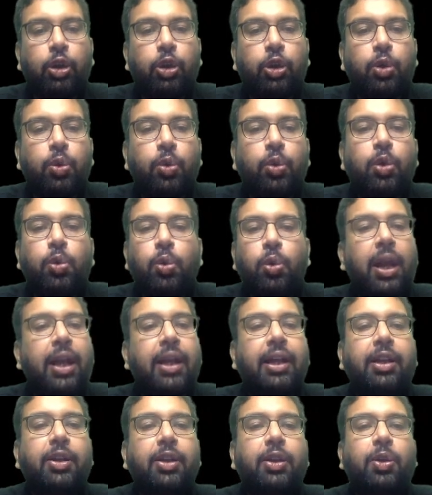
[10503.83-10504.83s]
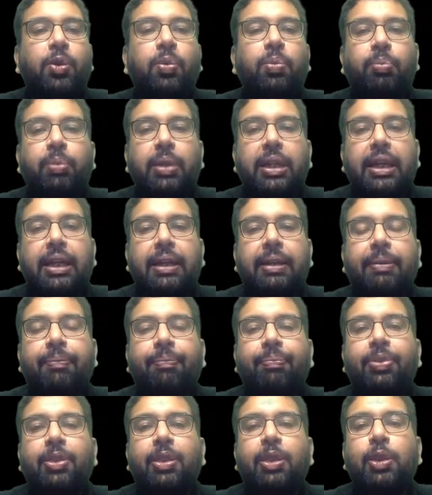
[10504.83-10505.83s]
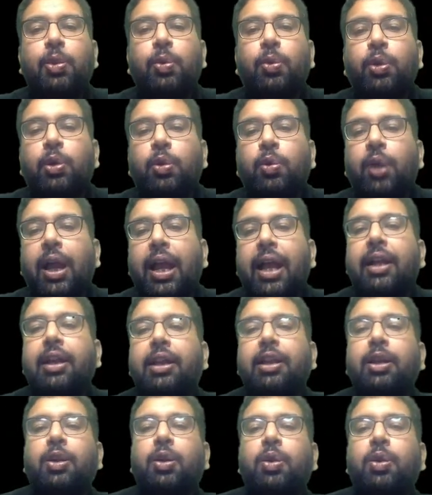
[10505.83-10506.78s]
do you agree to me? Do you agree